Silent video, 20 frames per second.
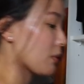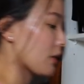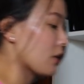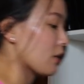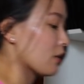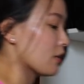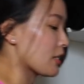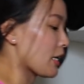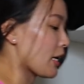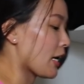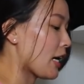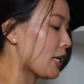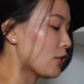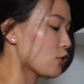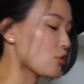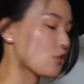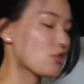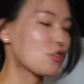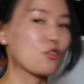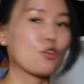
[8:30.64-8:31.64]
because I
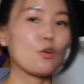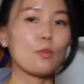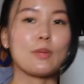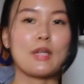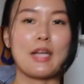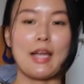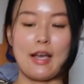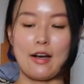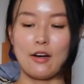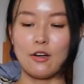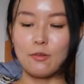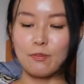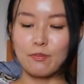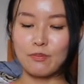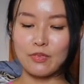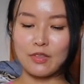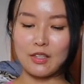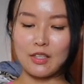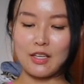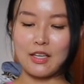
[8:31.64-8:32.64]
can't just stop now.
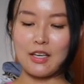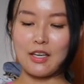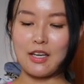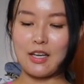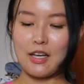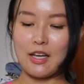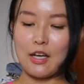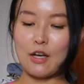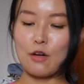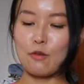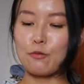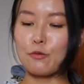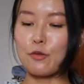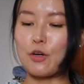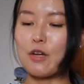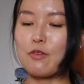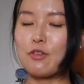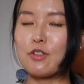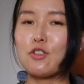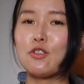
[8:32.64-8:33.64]
A
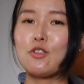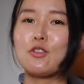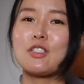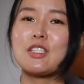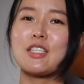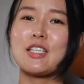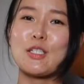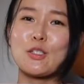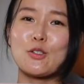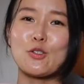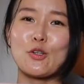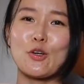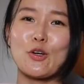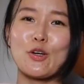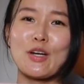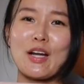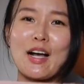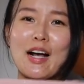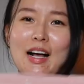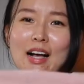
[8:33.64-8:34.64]
forever new
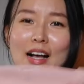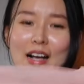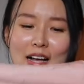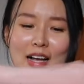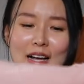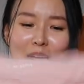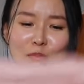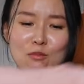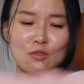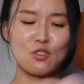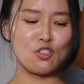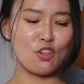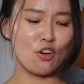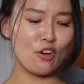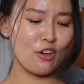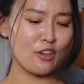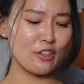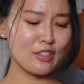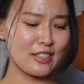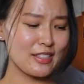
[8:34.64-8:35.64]
t-shirt,
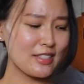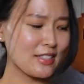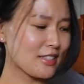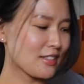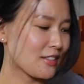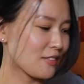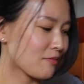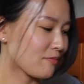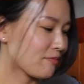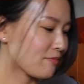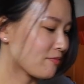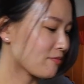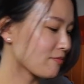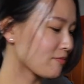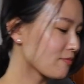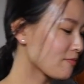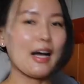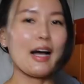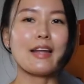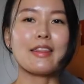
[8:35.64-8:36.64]
toss.
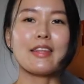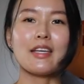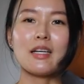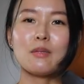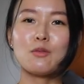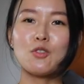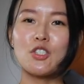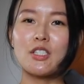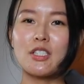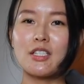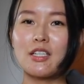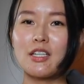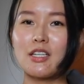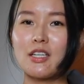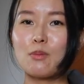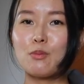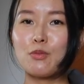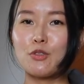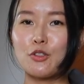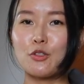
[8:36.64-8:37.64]
I think I'm just
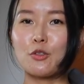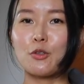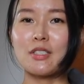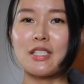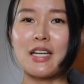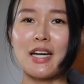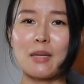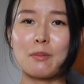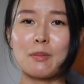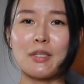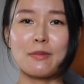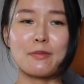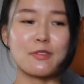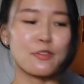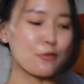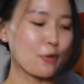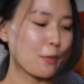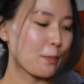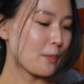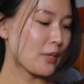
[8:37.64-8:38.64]
gonna put it on time lapse
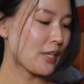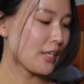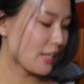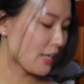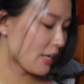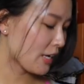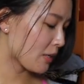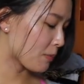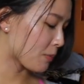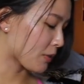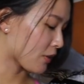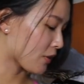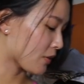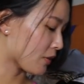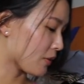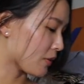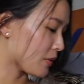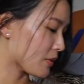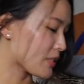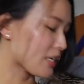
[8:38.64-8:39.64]
from here
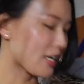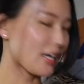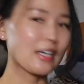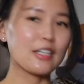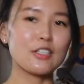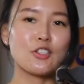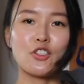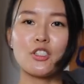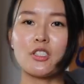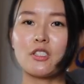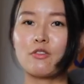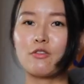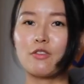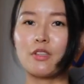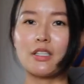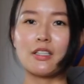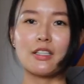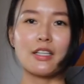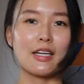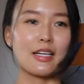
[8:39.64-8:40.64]
because I just
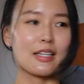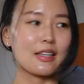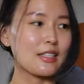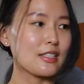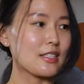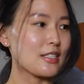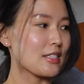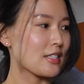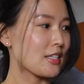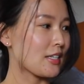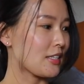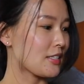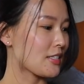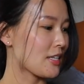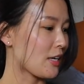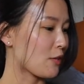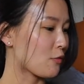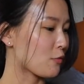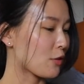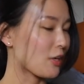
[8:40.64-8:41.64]
feel like this is gonna
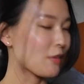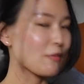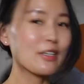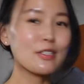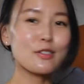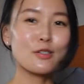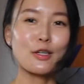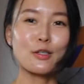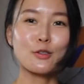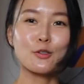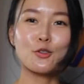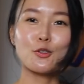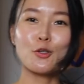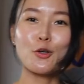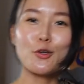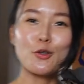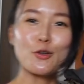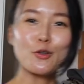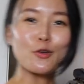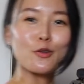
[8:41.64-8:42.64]
take forever. So I'll show
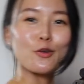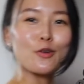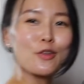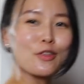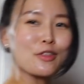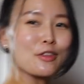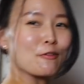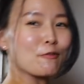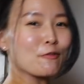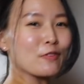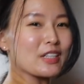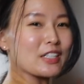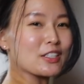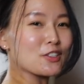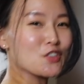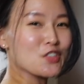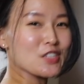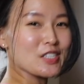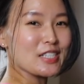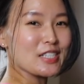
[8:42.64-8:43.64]
you the finished